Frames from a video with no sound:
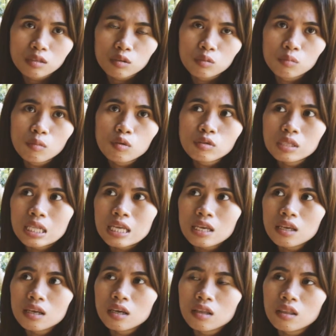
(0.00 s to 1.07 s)
So
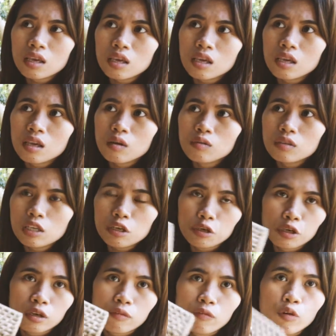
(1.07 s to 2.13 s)
mostly they only
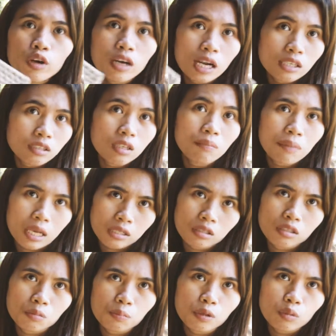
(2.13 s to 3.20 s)
earn 400
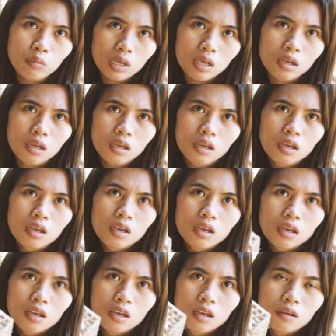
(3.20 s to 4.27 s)
pesos per week
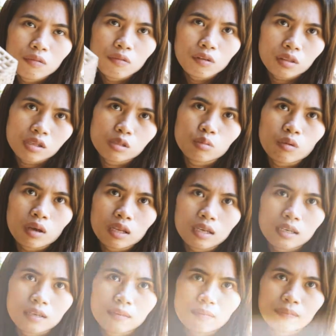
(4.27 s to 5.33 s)
for this one.